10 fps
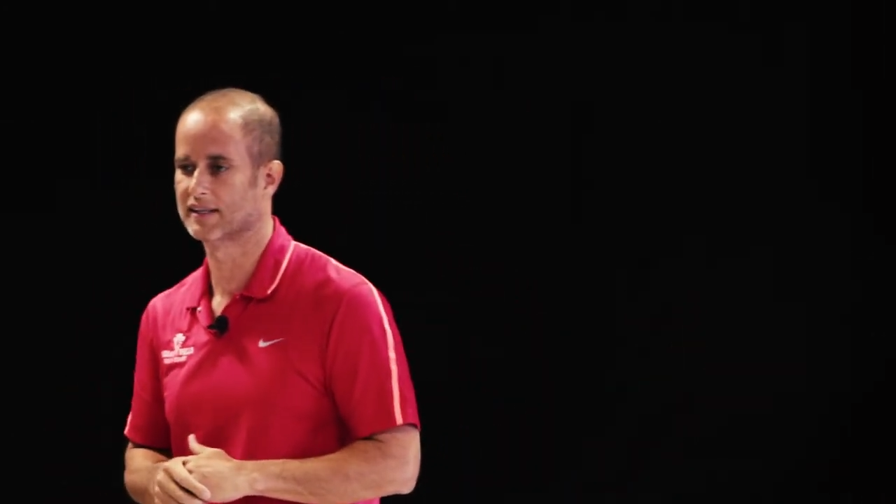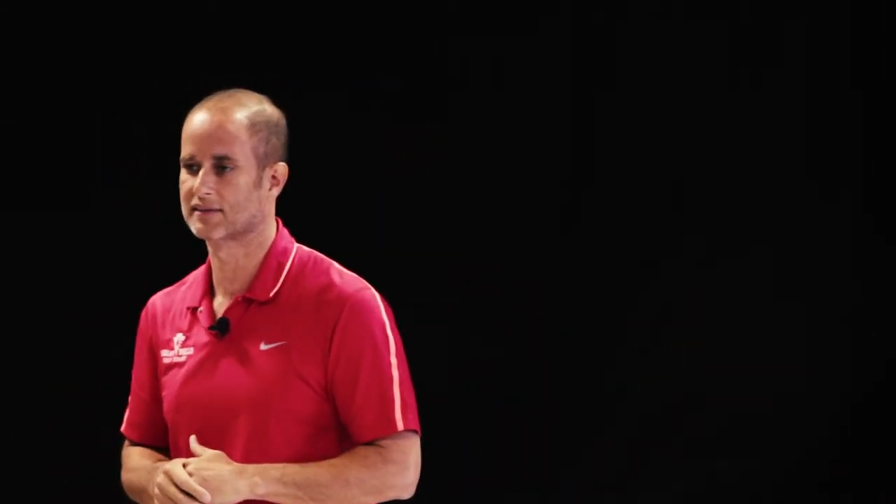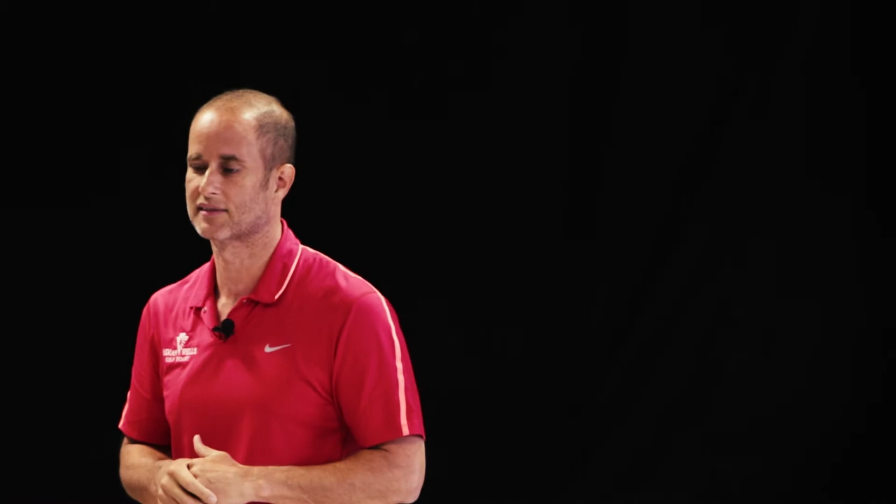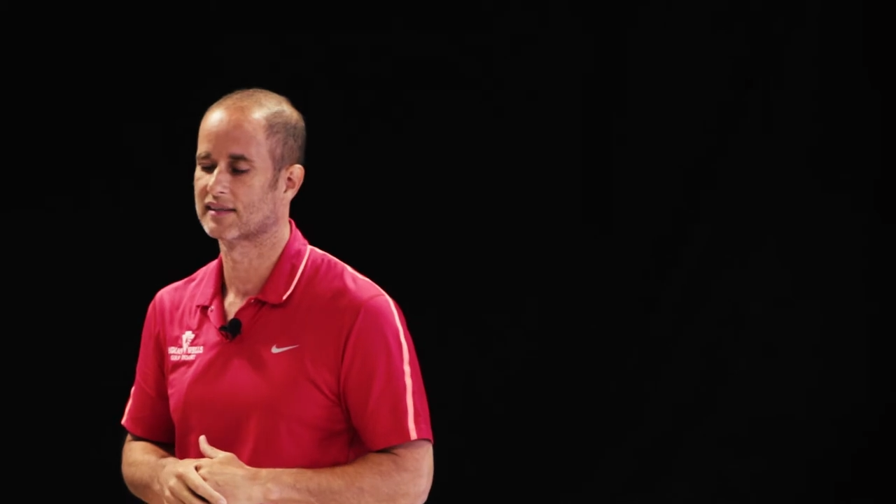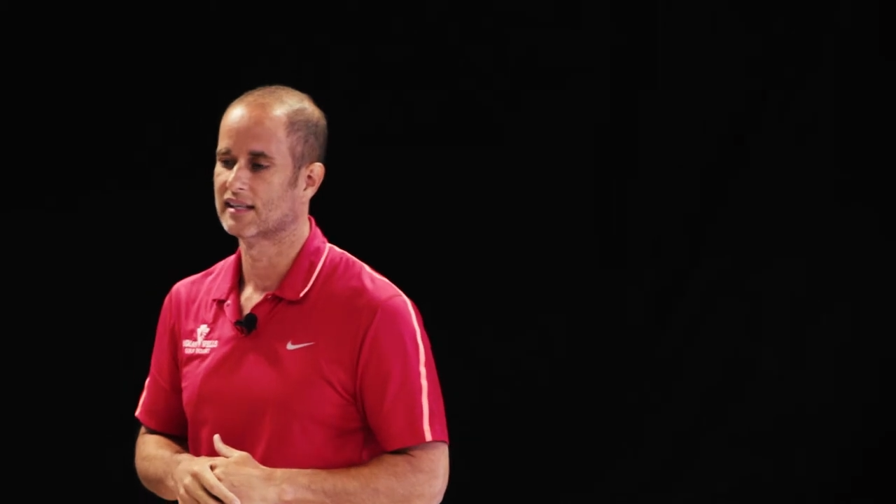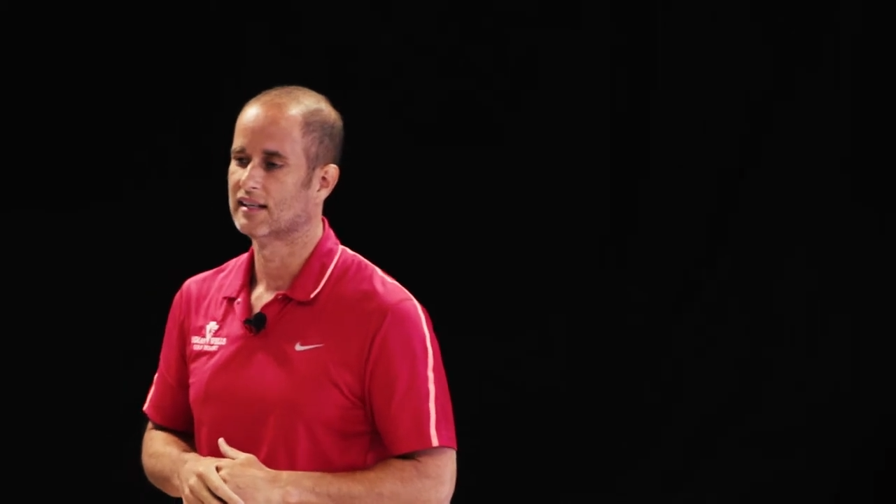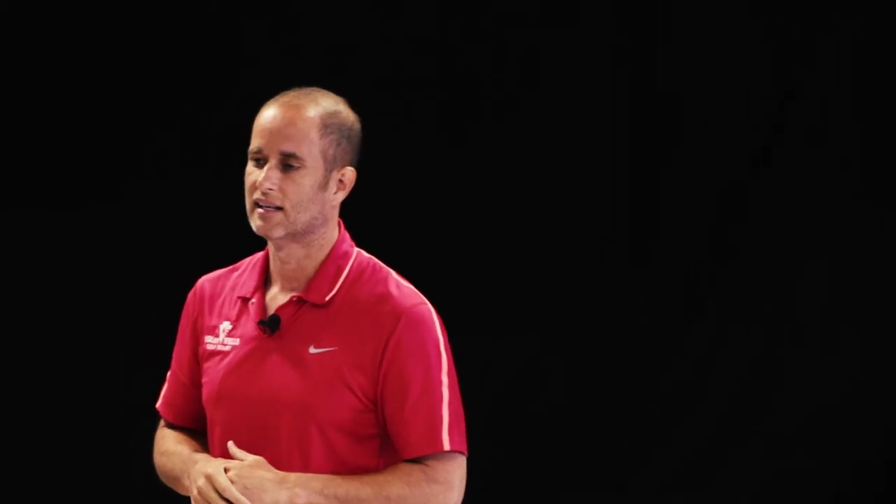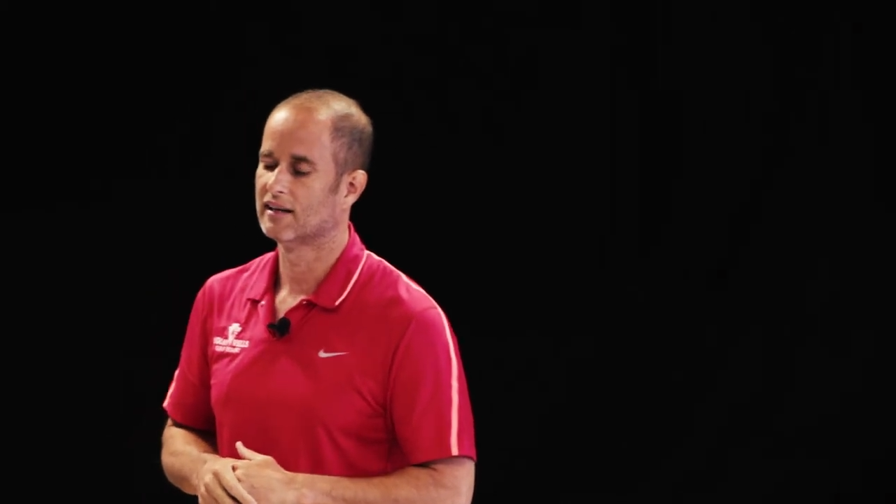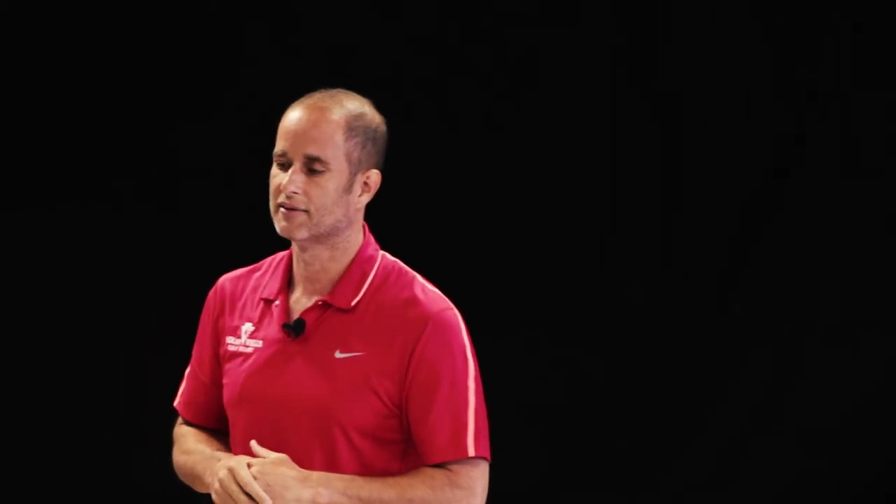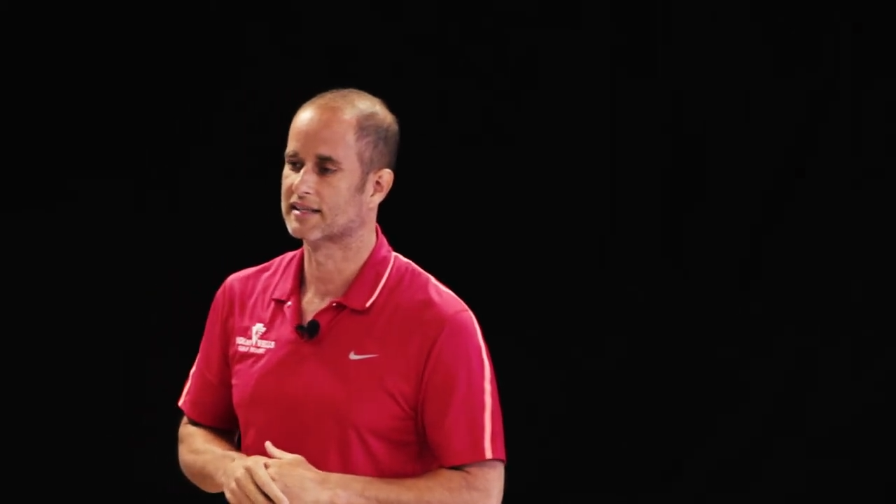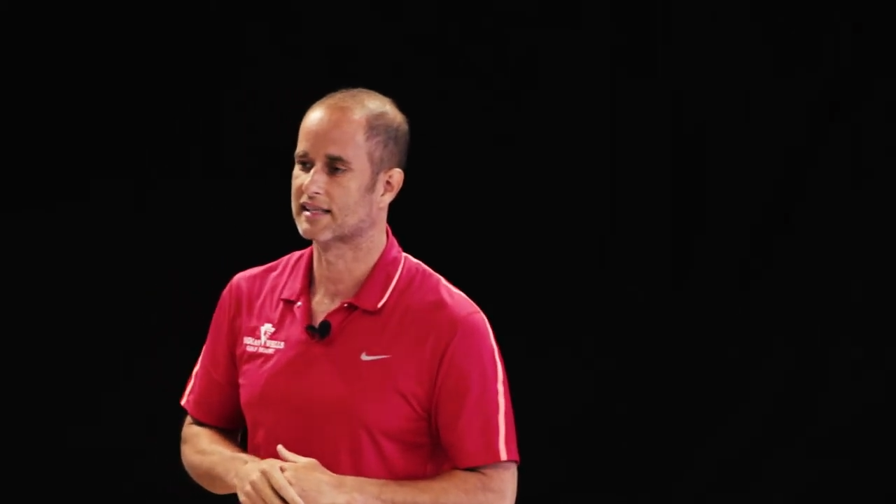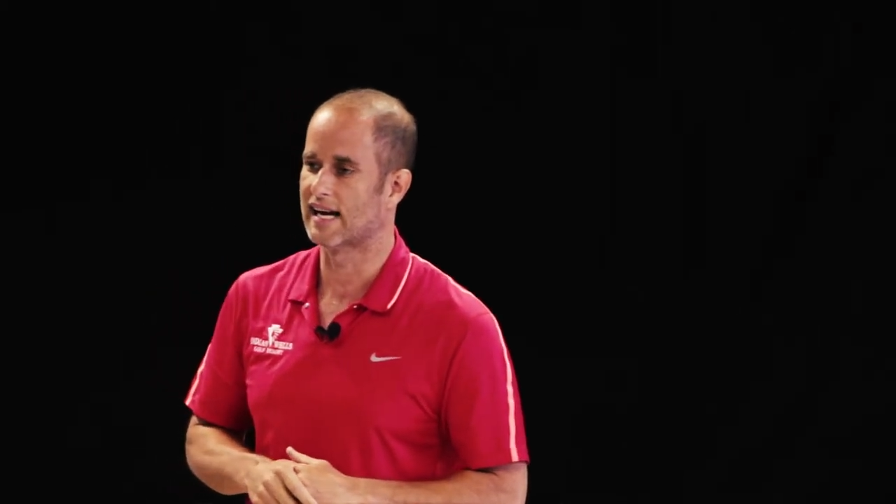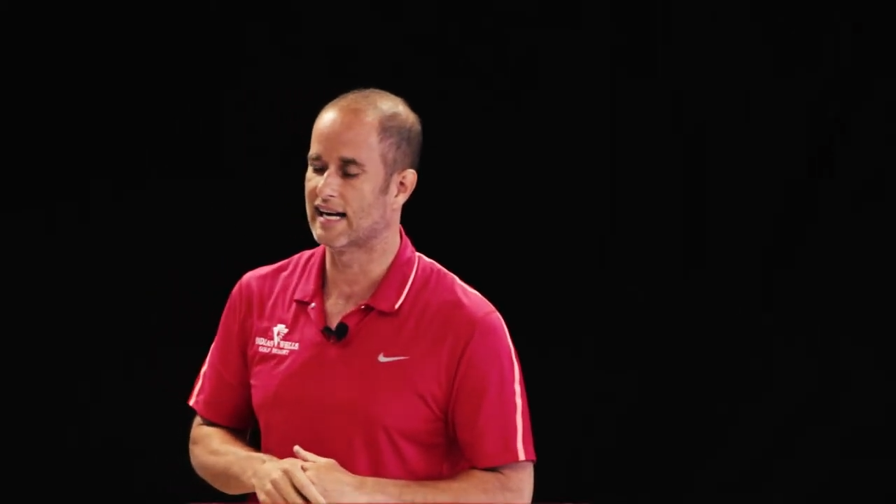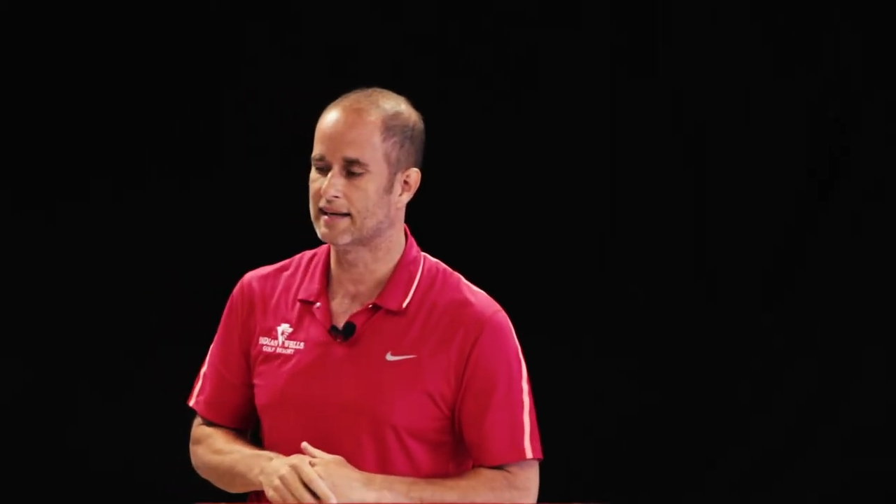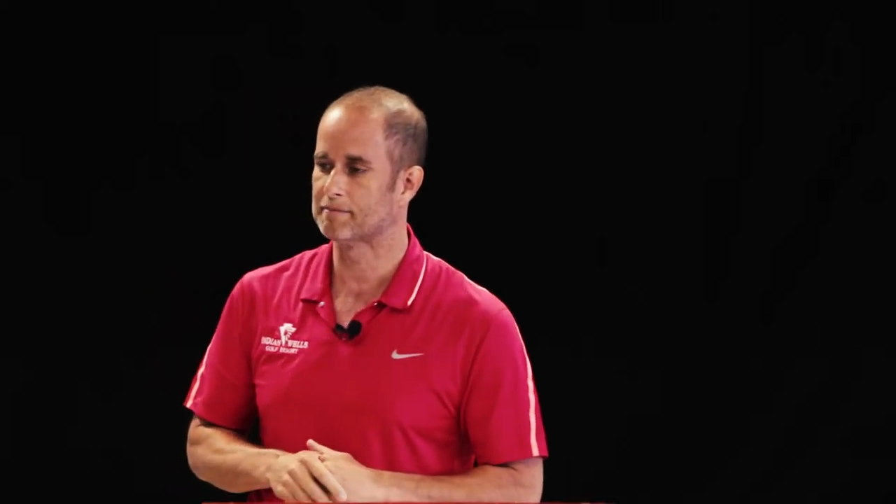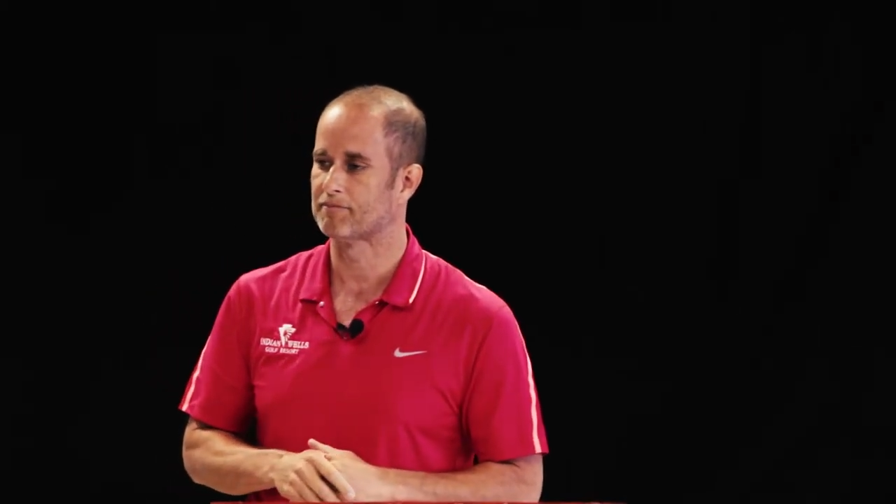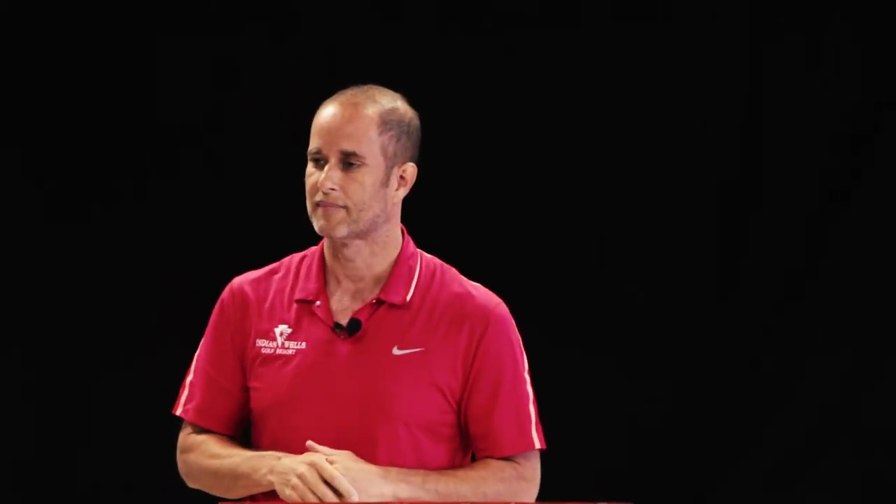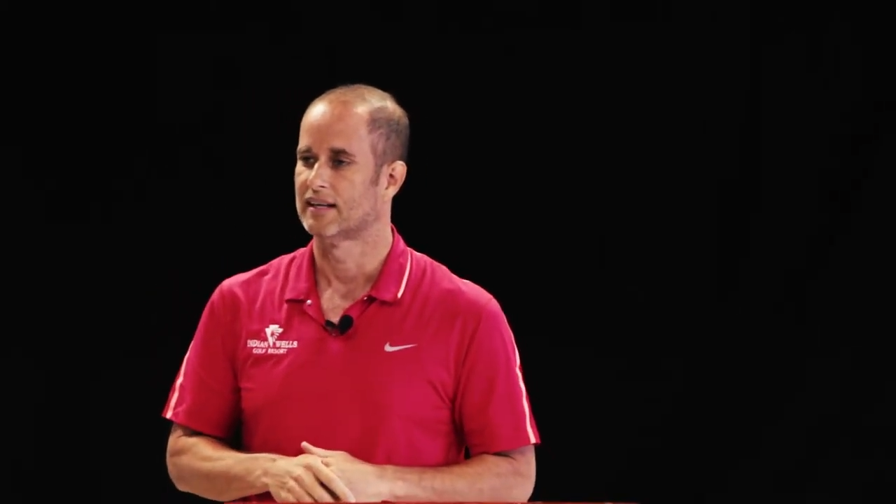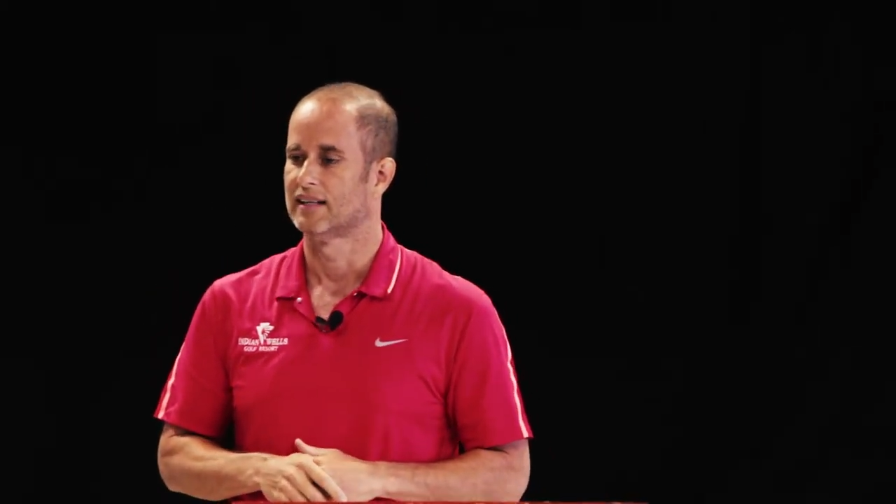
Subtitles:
his time.